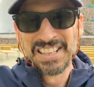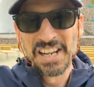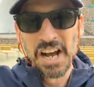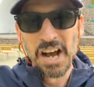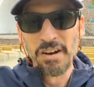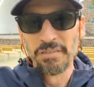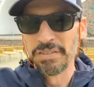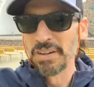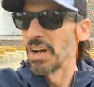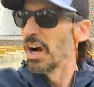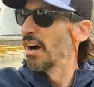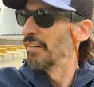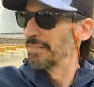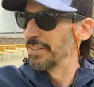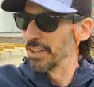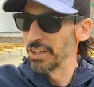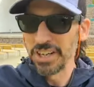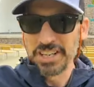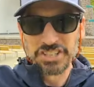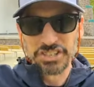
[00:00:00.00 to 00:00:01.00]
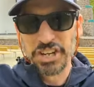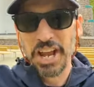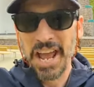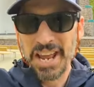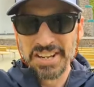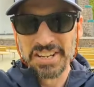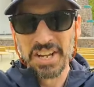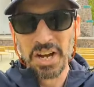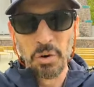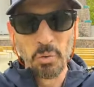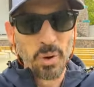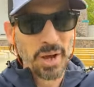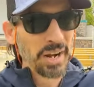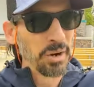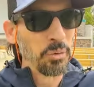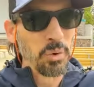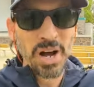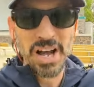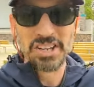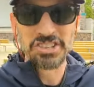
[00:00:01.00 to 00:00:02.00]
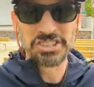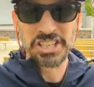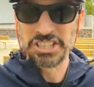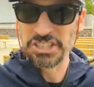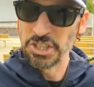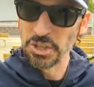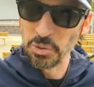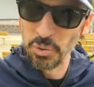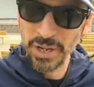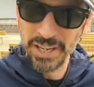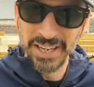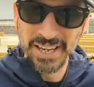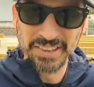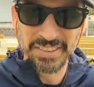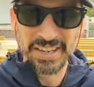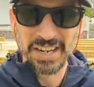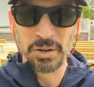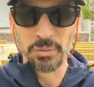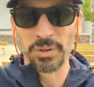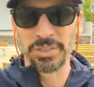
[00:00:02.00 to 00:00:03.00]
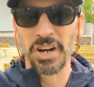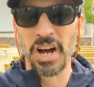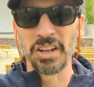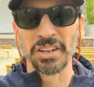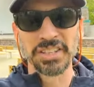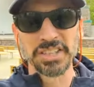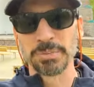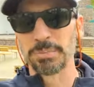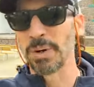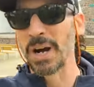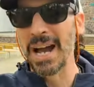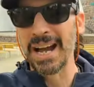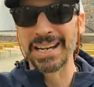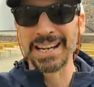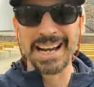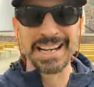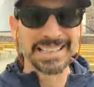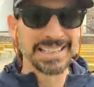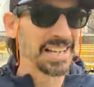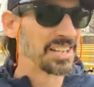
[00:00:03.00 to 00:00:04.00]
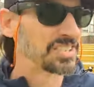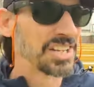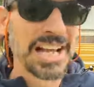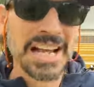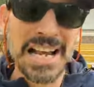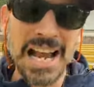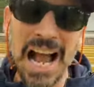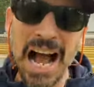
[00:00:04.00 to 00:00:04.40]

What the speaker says: of your agenda, what it was that you went in there with all these bright ideas.